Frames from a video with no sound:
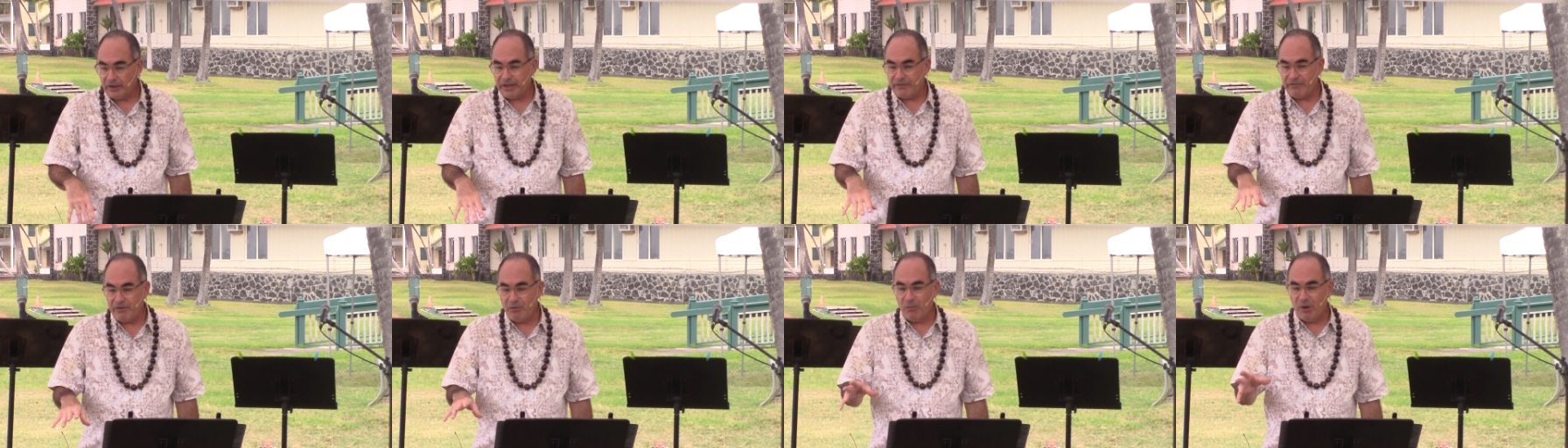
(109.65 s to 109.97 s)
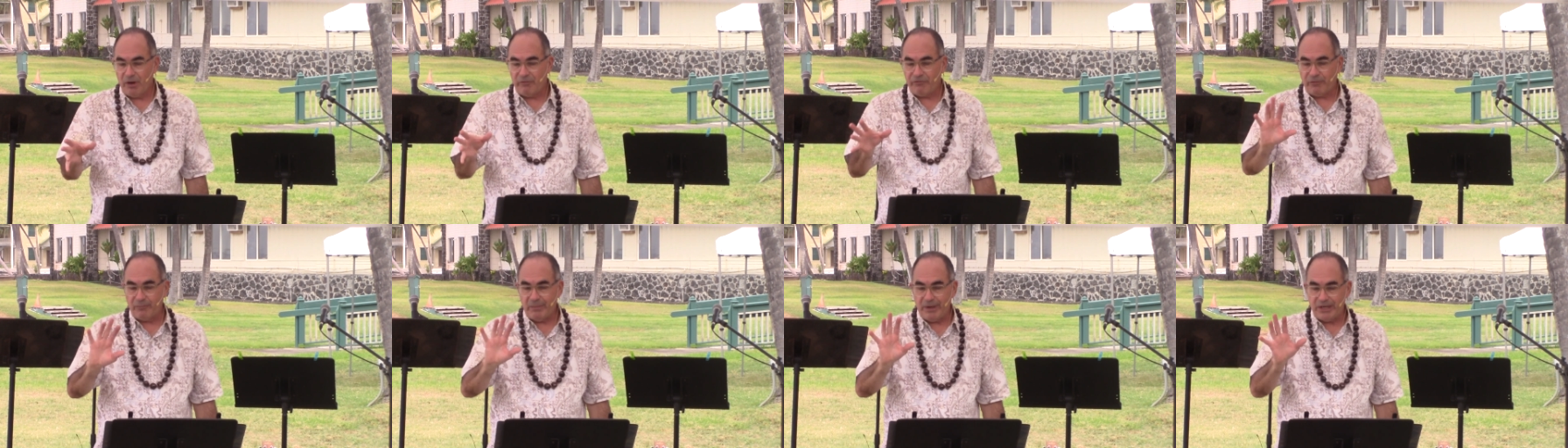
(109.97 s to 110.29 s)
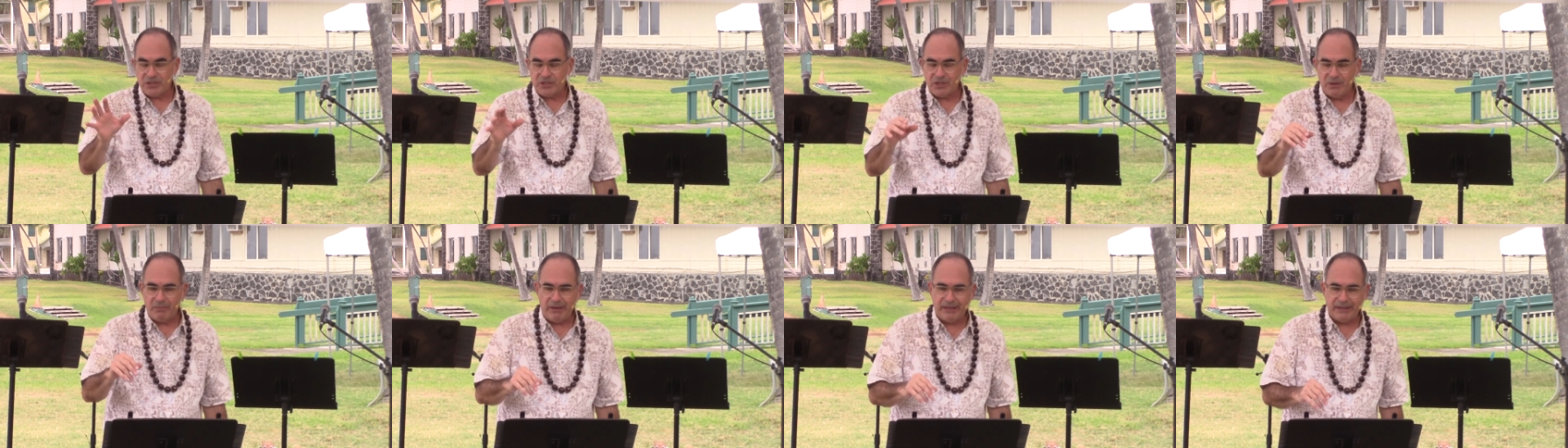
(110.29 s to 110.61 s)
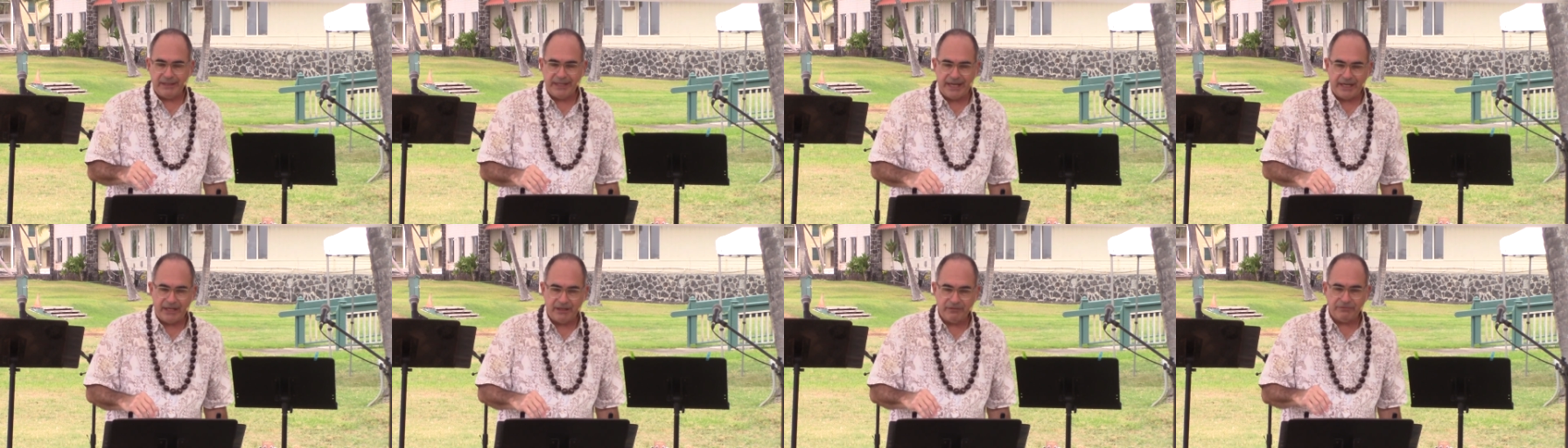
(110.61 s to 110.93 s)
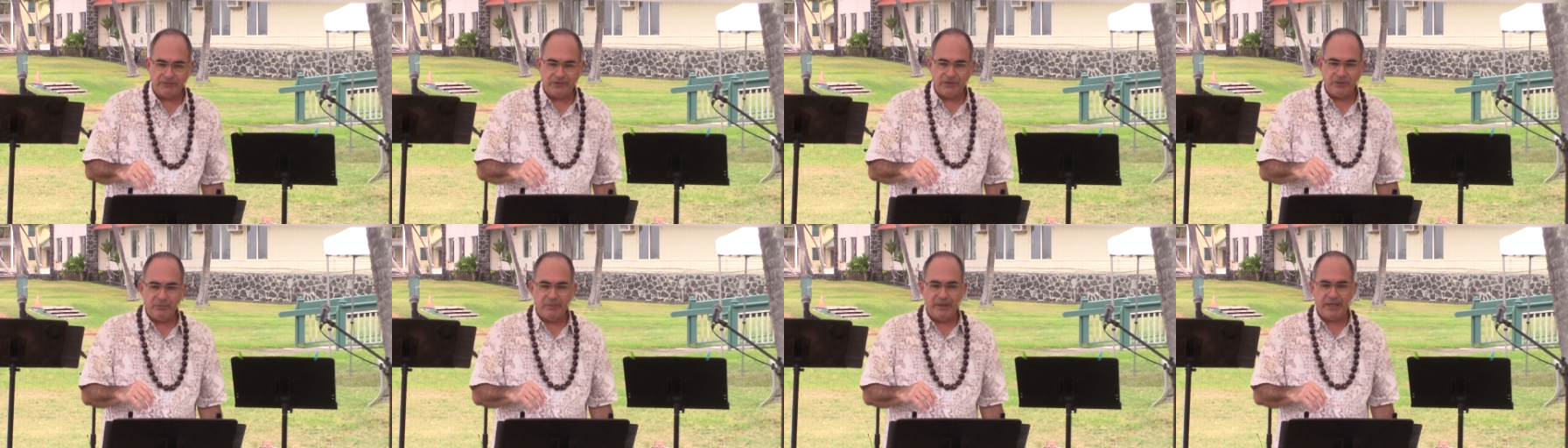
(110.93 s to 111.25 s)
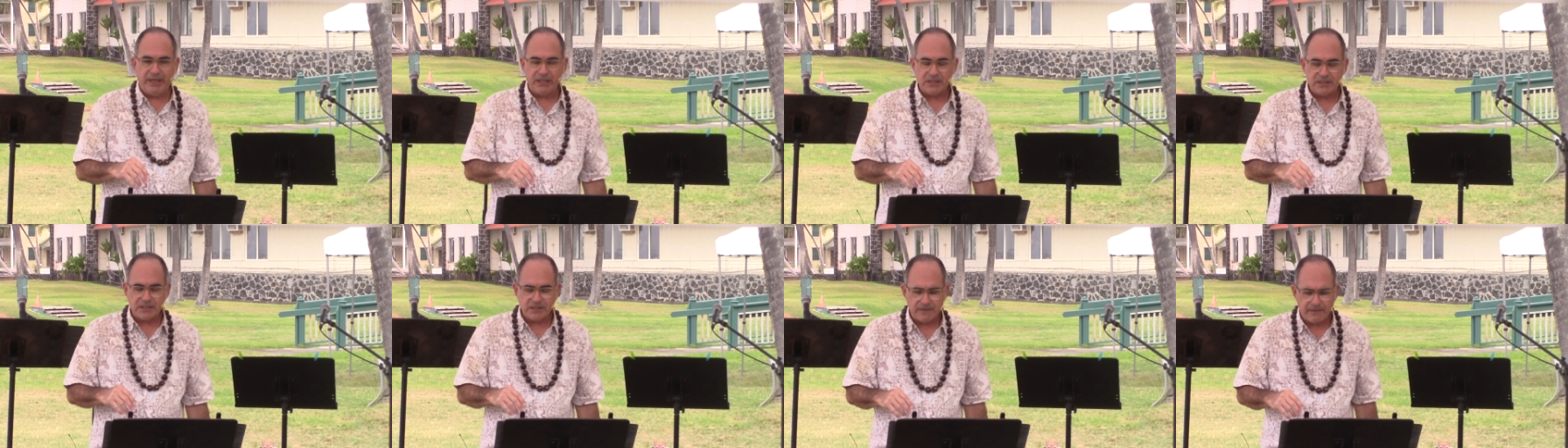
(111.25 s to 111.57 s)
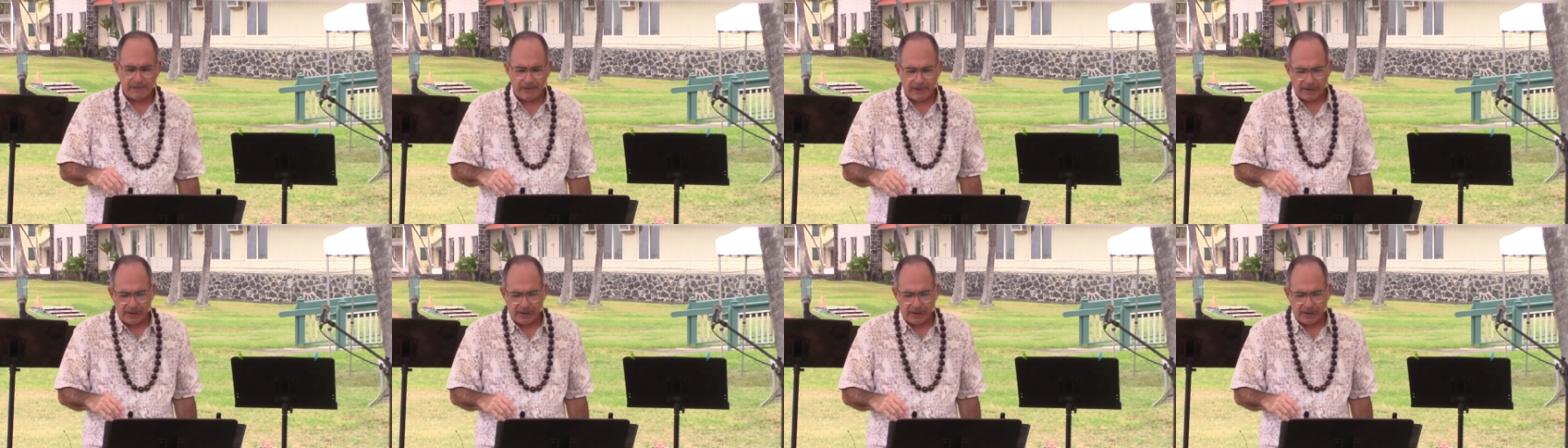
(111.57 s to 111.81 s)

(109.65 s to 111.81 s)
give you more information about that in a few minutes.